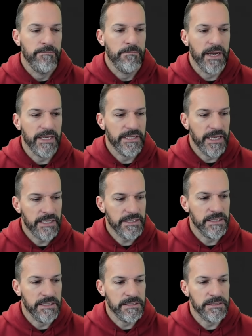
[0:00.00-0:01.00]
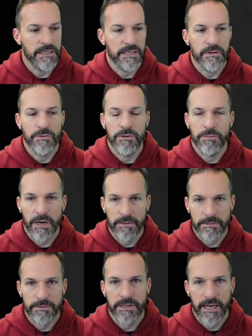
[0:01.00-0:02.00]
My guess is that he would
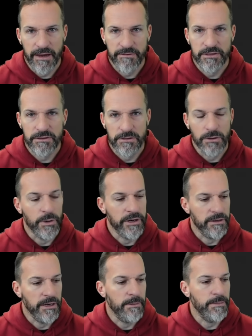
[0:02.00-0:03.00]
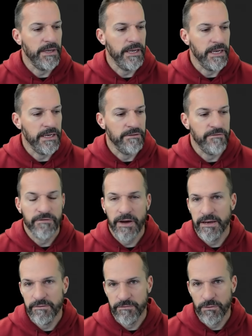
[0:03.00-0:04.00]
probably have to lawyer up and
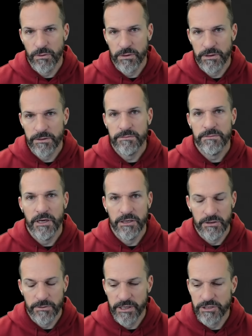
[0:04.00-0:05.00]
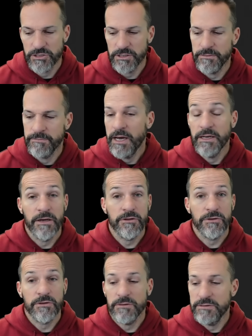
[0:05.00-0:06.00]
fight for a new engine.
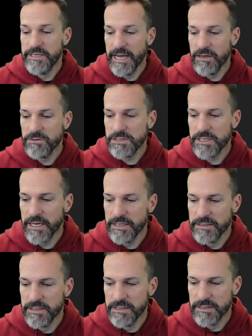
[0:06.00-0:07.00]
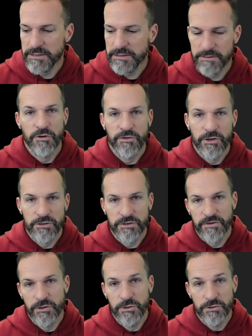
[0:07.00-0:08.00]
Another downside to this, for those
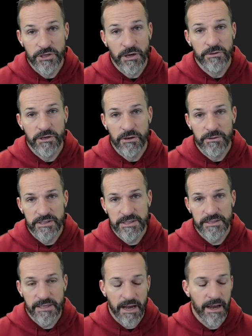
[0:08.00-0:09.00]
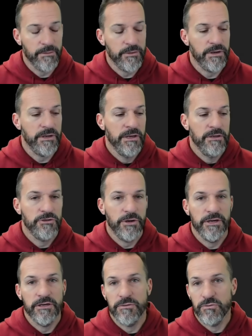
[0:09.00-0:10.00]
of you who don't know, this is a hybrid.
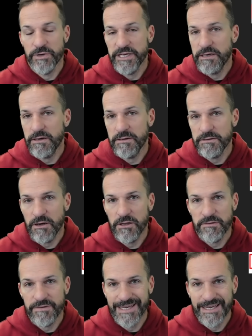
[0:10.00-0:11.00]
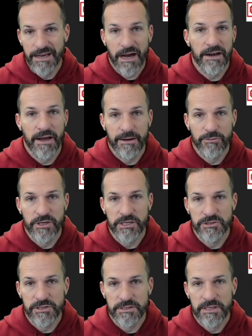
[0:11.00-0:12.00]
Toyota recalled all of the non-hybrid
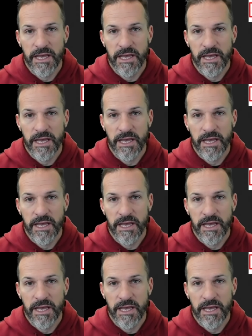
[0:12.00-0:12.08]
engines.